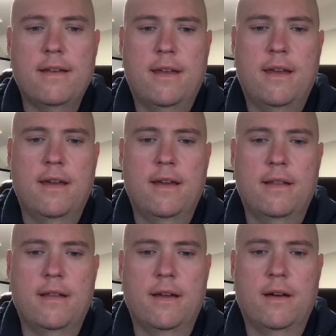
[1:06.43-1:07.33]
and
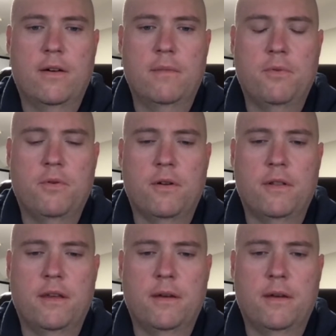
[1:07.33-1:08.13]
on board the